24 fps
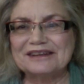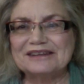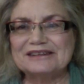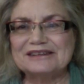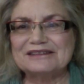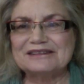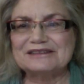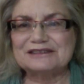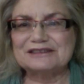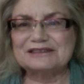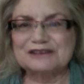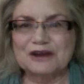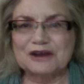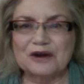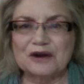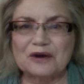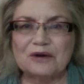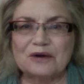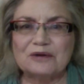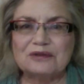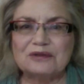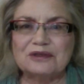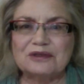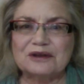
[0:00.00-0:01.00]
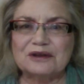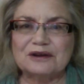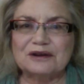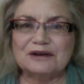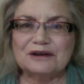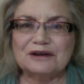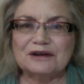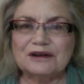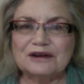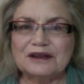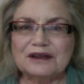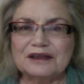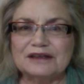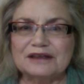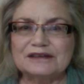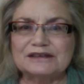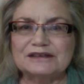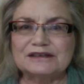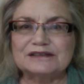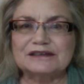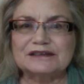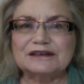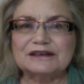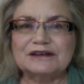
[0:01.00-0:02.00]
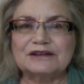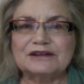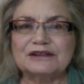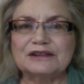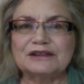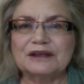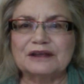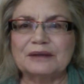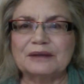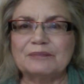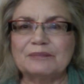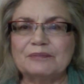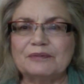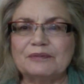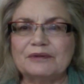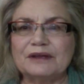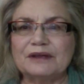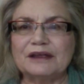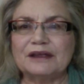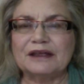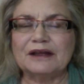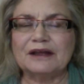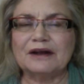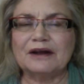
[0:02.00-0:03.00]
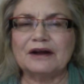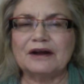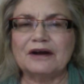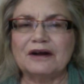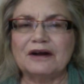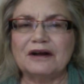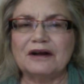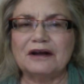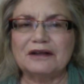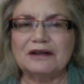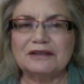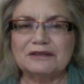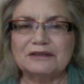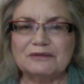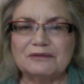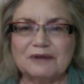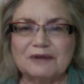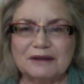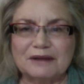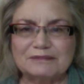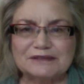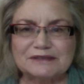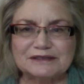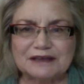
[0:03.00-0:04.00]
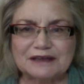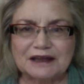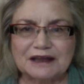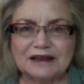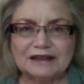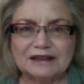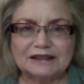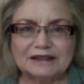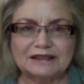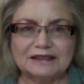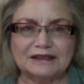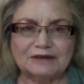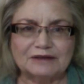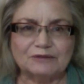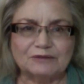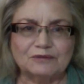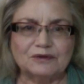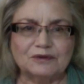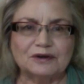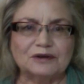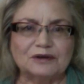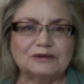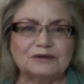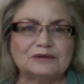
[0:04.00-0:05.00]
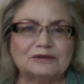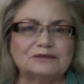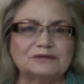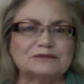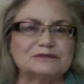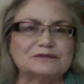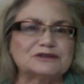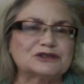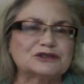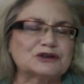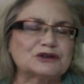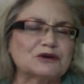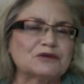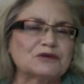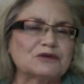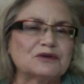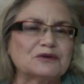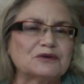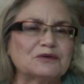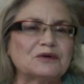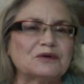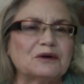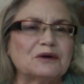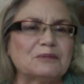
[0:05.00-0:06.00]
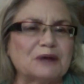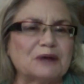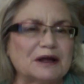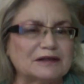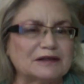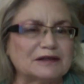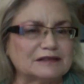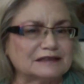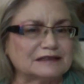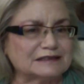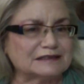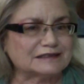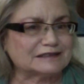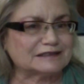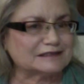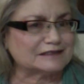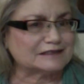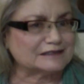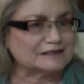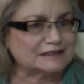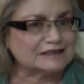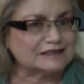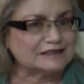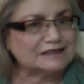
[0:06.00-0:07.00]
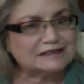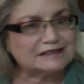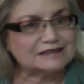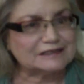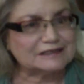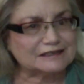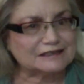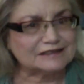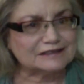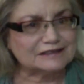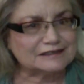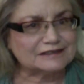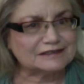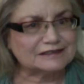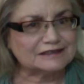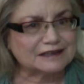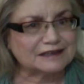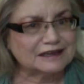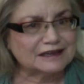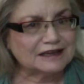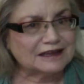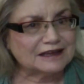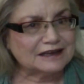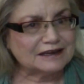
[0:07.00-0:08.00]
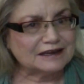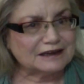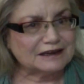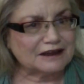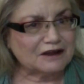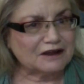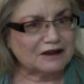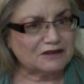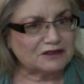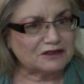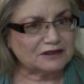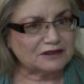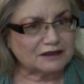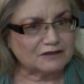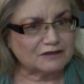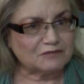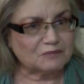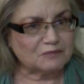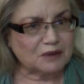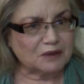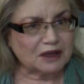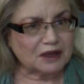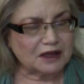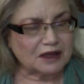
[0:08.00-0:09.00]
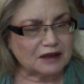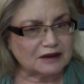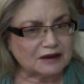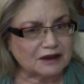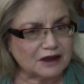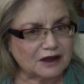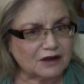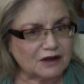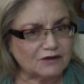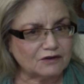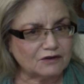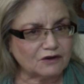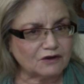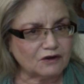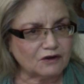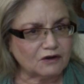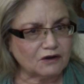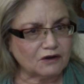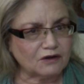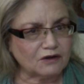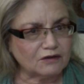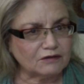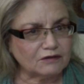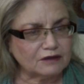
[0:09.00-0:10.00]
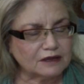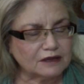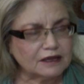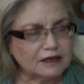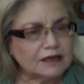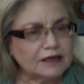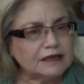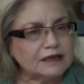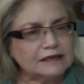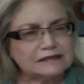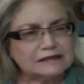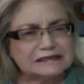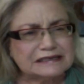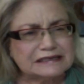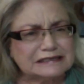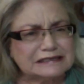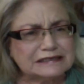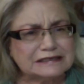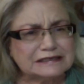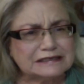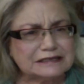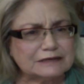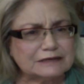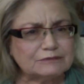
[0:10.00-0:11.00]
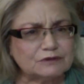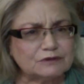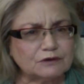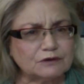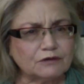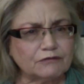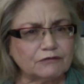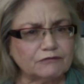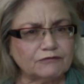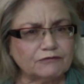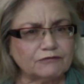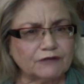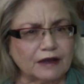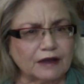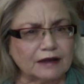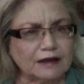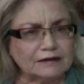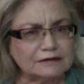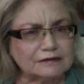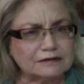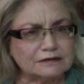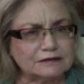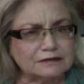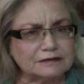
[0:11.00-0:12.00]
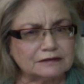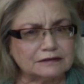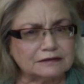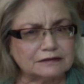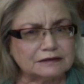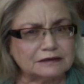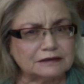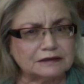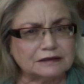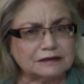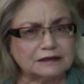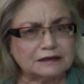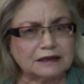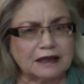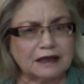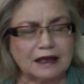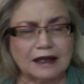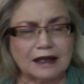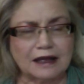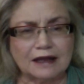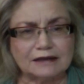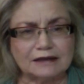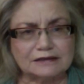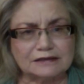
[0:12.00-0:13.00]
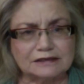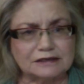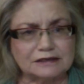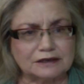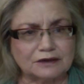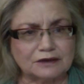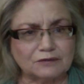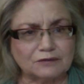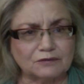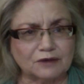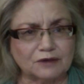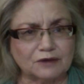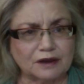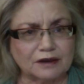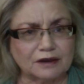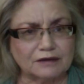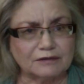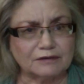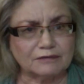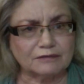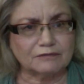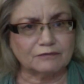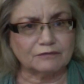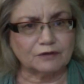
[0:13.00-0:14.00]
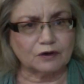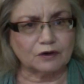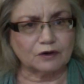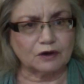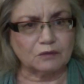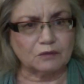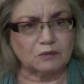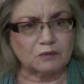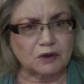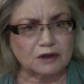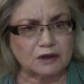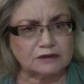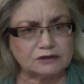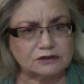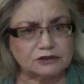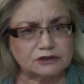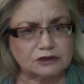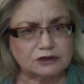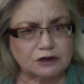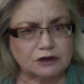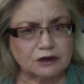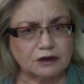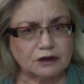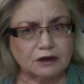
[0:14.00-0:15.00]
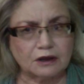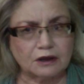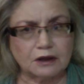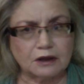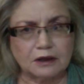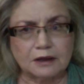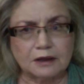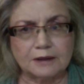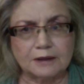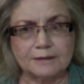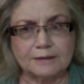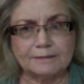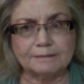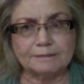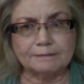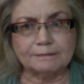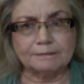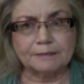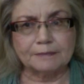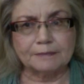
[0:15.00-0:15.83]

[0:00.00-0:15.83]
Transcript: So there is a clip on the website that will show you about the statistics now that they've banned alcohol. It didn't seem to affect the accident rate very much. But